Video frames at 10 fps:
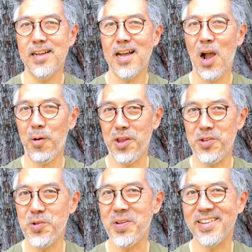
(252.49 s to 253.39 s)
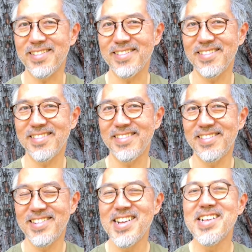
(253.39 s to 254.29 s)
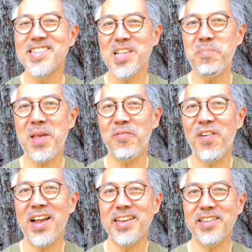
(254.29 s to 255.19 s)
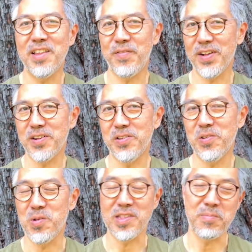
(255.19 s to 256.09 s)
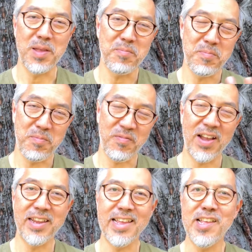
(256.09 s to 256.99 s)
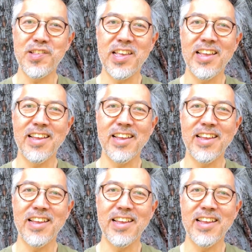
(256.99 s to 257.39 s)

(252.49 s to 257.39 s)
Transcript: How are you doing? Some may find it difficult or some may find it easy.